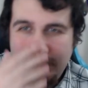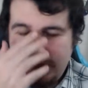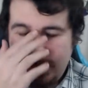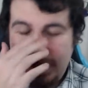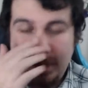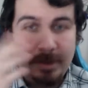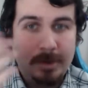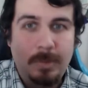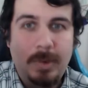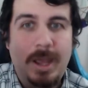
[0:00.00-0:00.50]

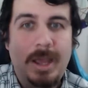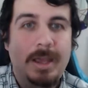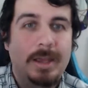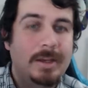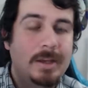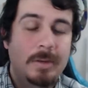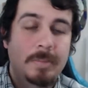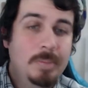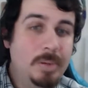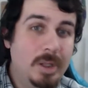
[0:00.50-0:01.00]
Either way, it
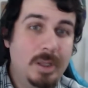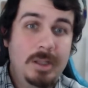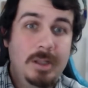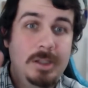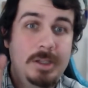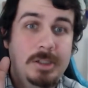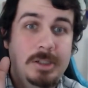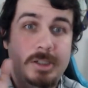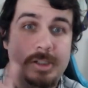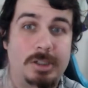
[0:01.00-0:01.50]

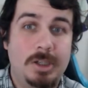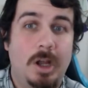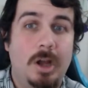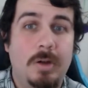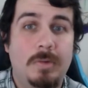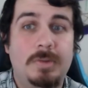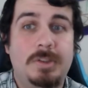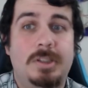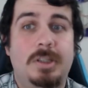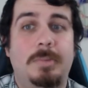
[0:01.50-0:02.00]
completely
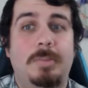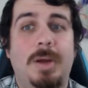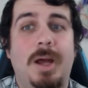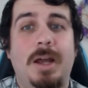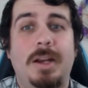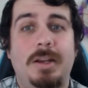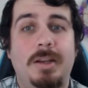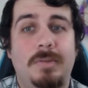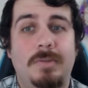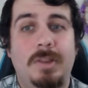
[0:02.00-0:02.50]
dissolves the
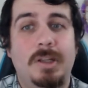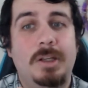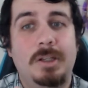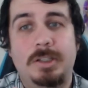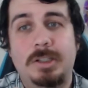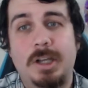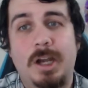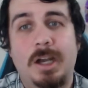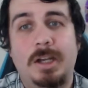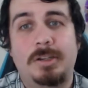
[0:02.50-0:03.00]
body of the
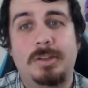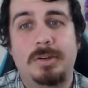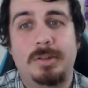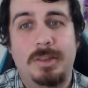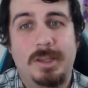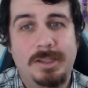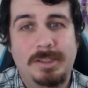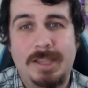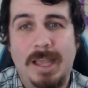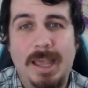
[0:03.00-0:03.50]
Good Doctor,
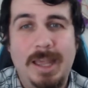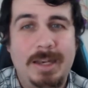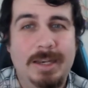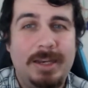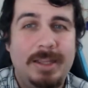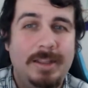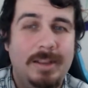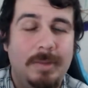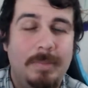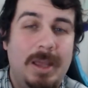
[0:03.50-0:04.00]
thus
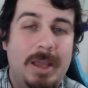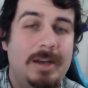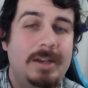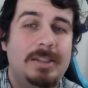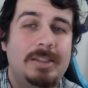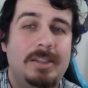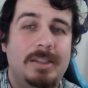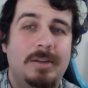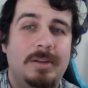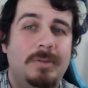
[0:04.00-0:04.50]
ending the
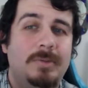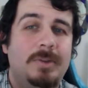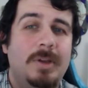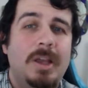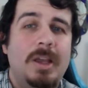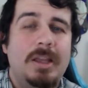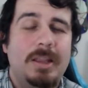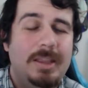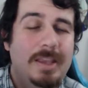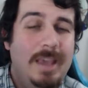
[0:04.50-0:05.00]
menace of the